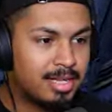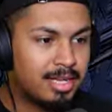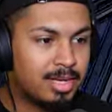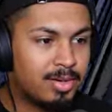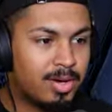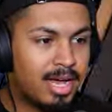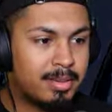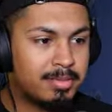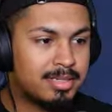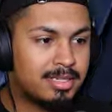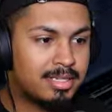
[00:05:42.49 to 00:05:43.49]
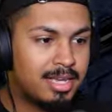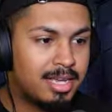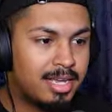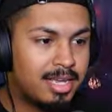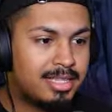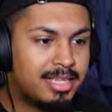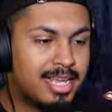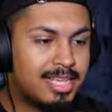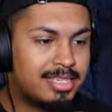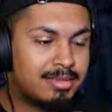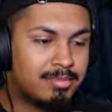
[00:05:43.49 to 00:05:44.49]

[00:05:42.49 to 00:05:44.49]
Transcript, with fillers: Look what happens. This,